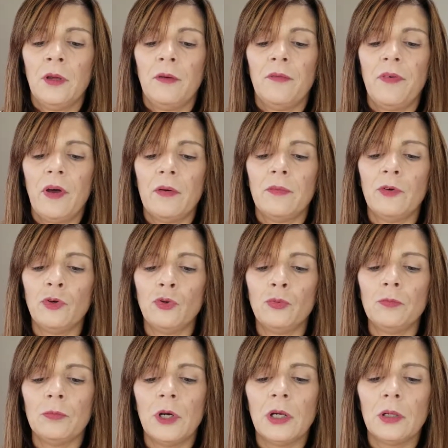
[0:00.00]

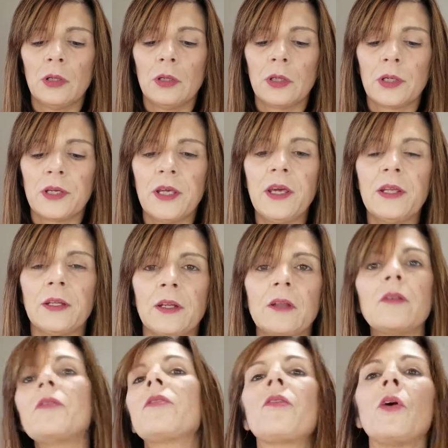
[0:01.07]
Vavoom
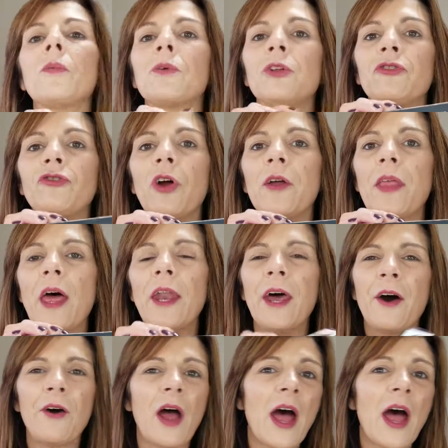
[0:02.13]
Kitten, so I'm going to try that out.